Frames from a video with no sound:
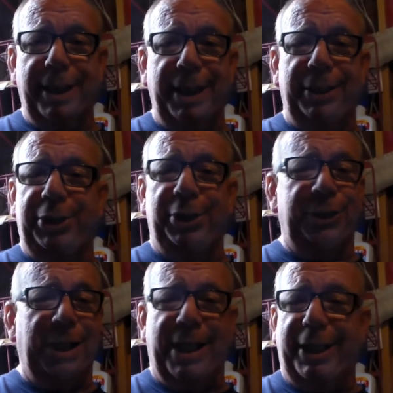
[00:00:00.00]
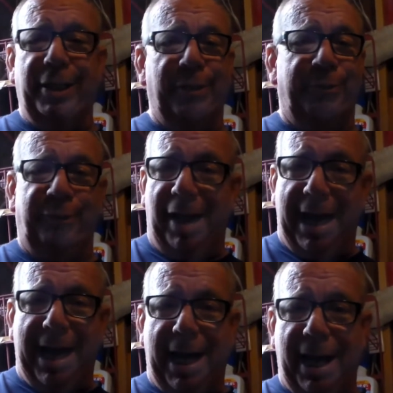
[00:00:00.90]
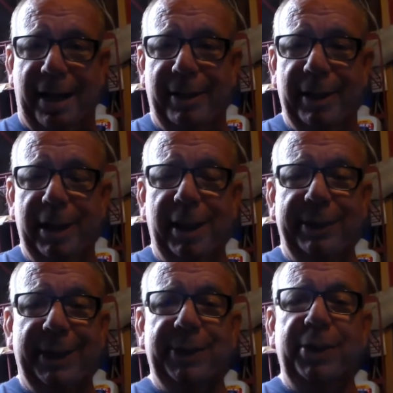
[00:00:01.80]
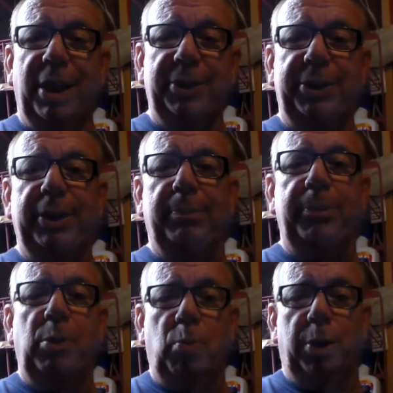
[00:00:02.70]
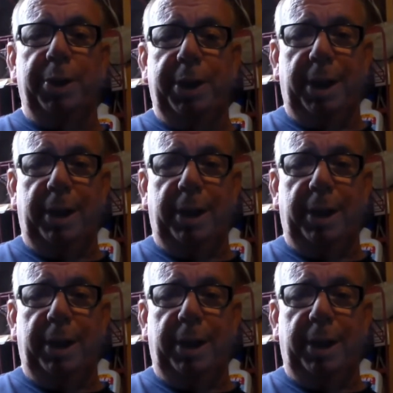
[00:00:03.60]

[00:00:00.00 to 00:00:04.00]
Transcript: It just ain't going to fly. That's not something you want to